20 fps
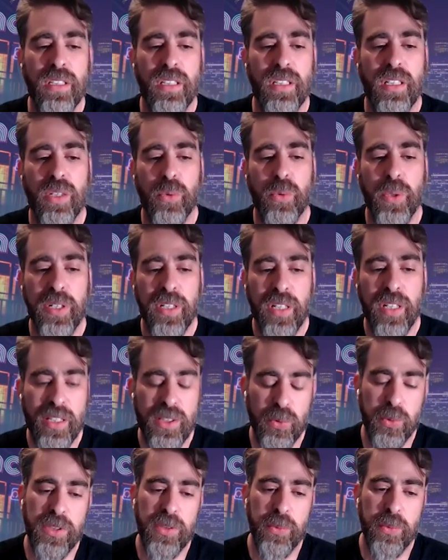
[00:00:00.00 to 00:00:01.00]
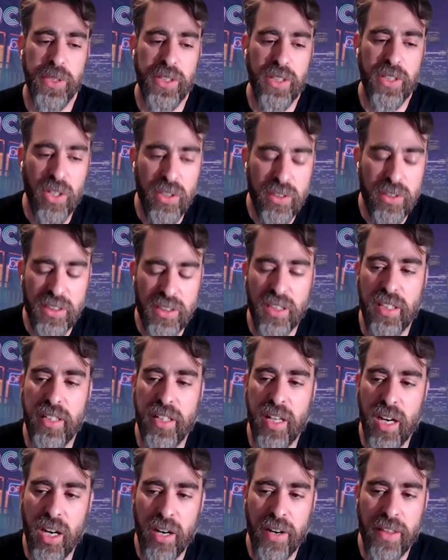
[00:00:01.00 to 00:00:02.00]
uh, whereas we're, we
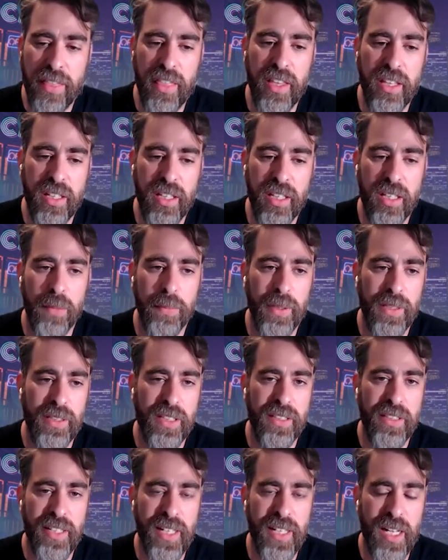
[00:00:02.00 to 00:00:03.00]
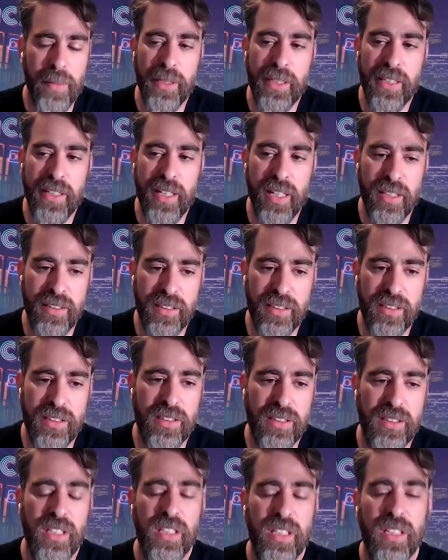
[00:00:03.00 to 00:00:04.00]
constantly are thinking about the dynamic
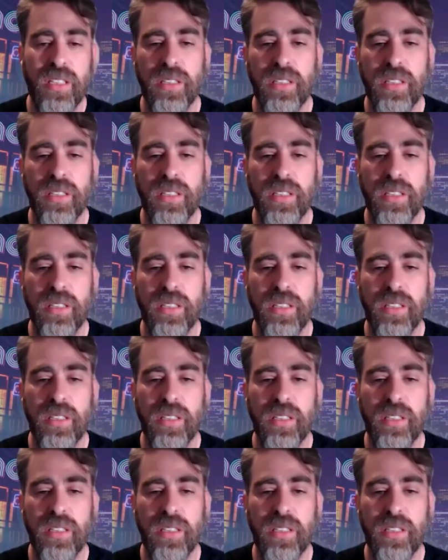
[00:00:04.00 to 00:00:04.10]
analysis,